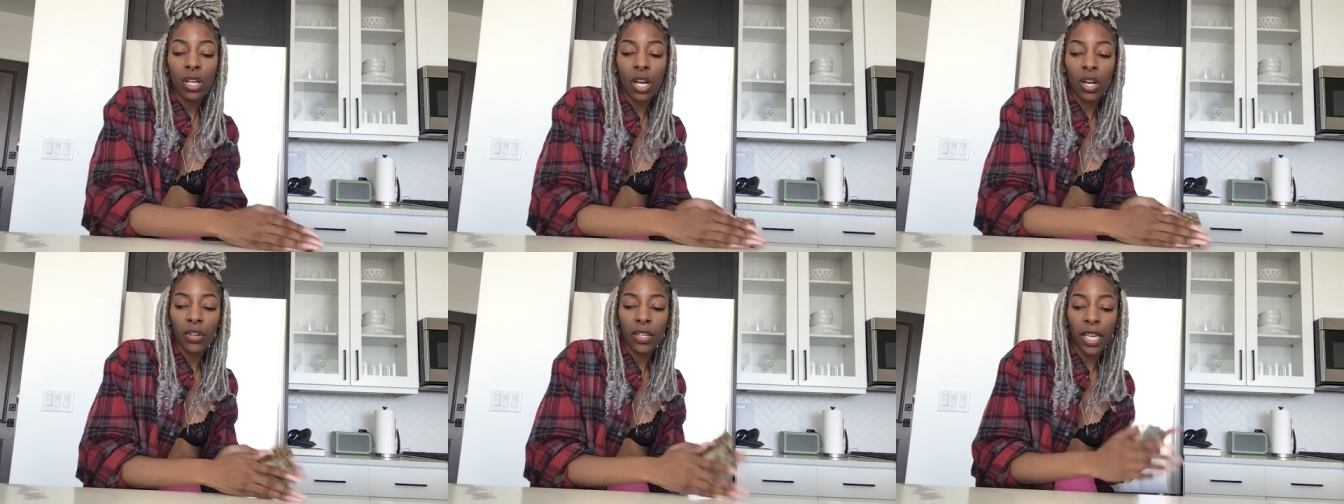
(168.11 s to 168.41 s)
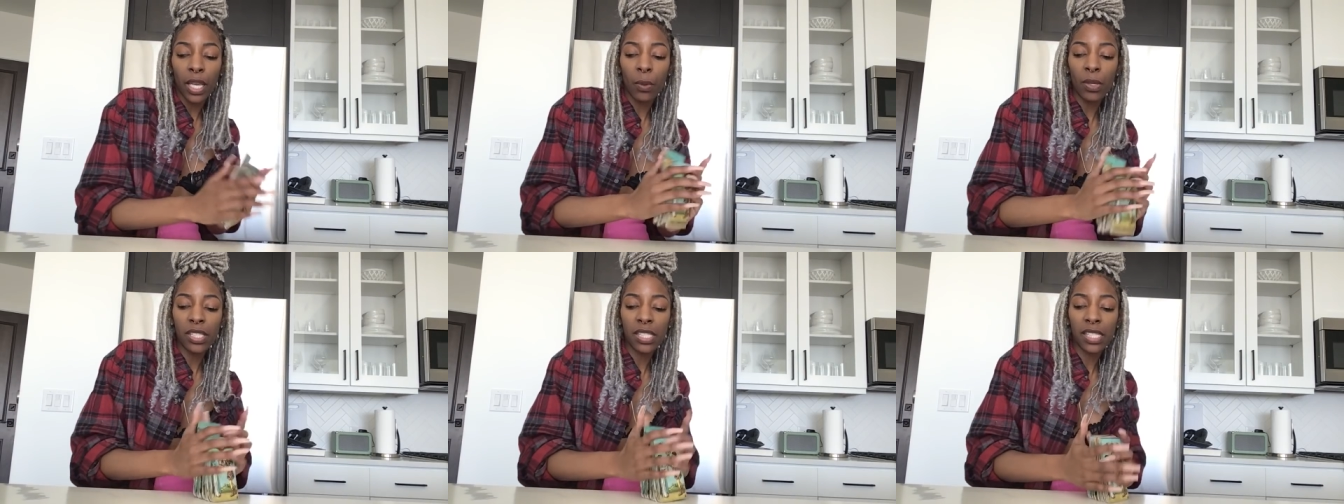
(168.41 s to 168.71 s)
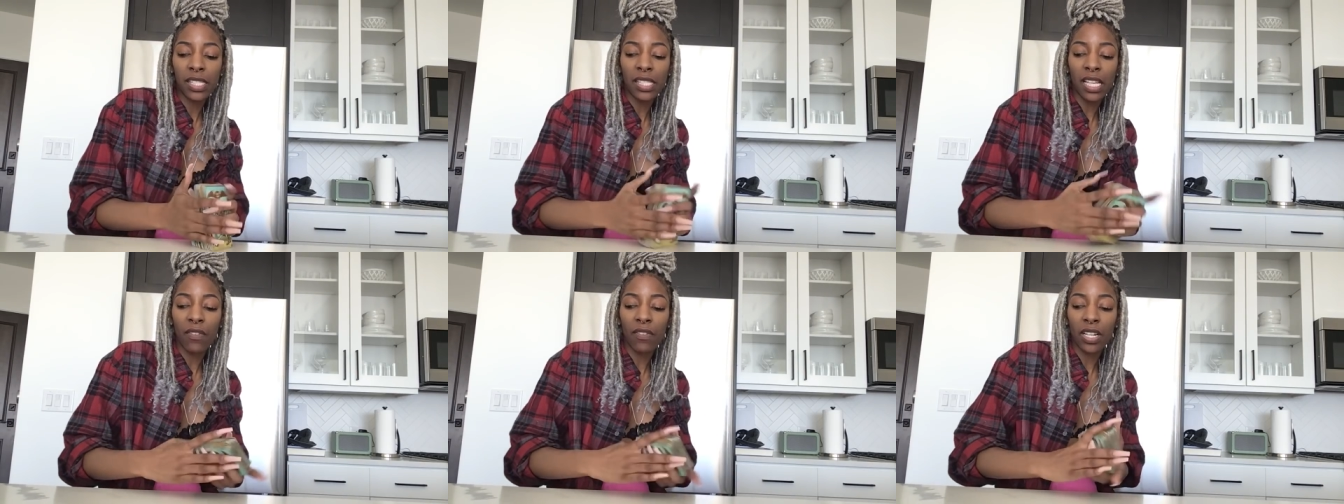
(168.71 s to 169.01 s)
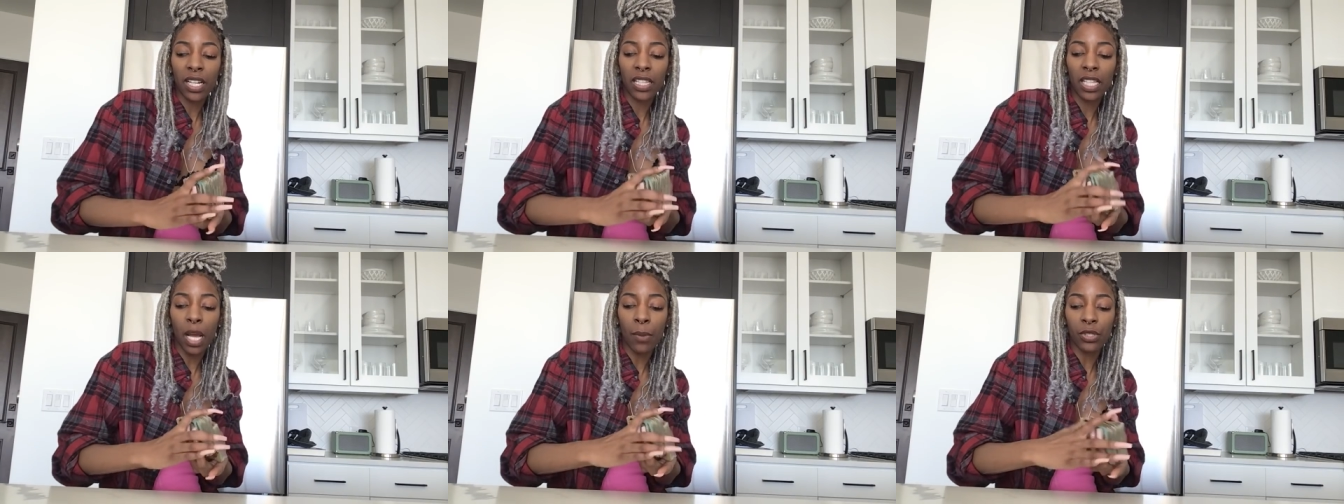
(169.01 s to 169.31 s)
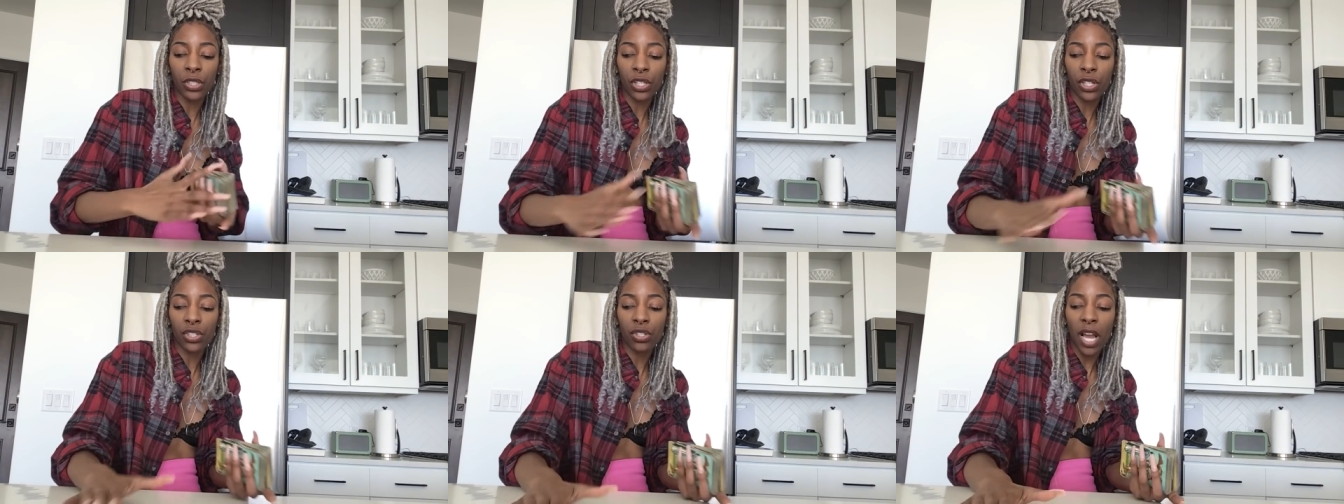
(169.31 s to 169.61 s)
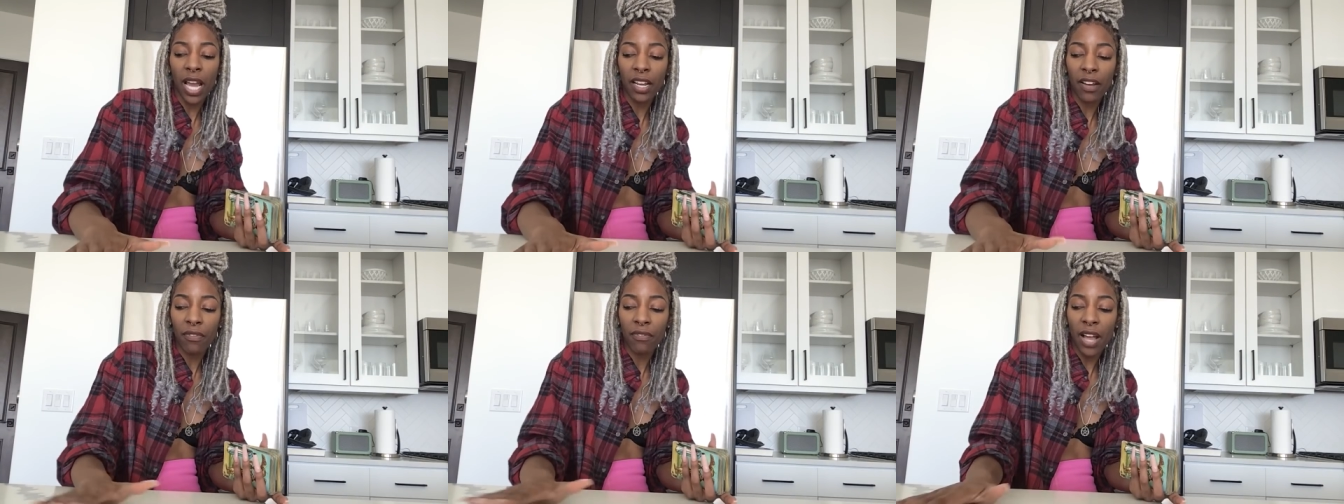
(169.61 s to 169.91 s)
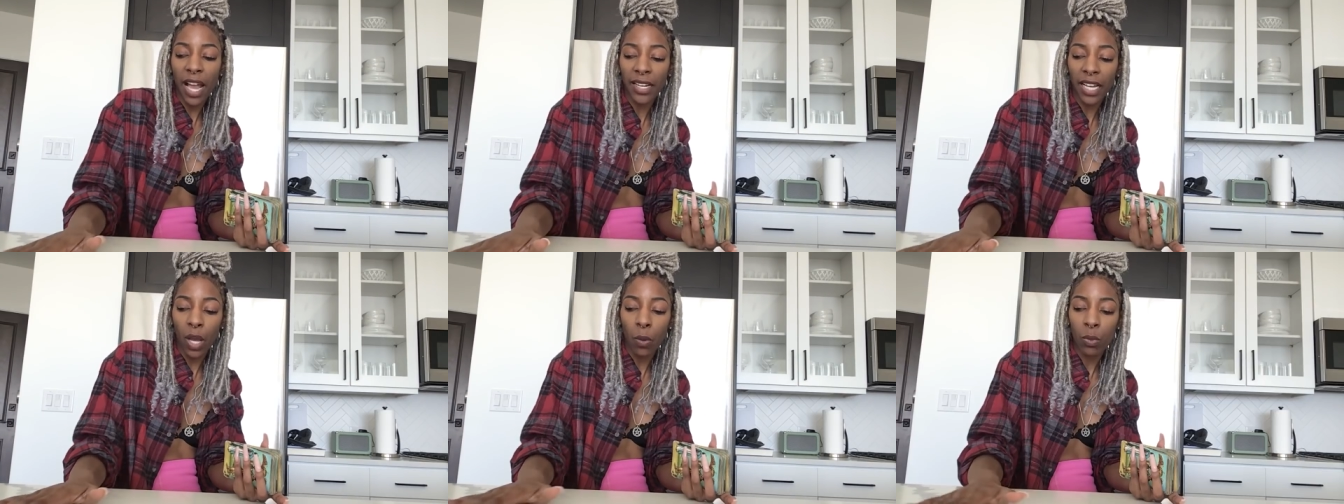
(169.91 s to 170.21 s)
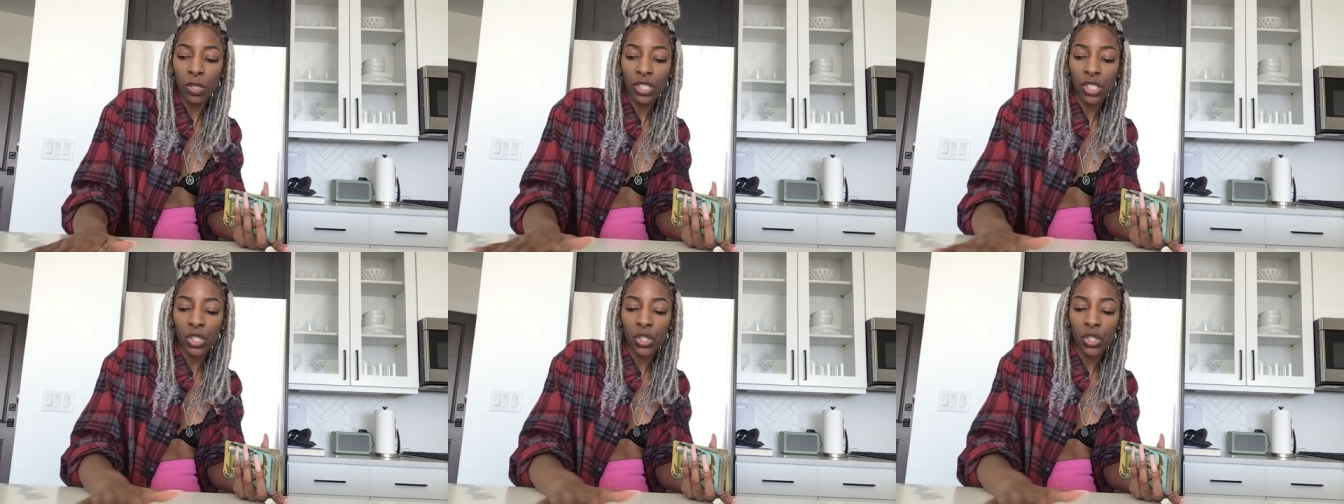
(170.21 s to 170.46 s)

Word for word: Okay, what's the seven of cups? Or you're trying to find out what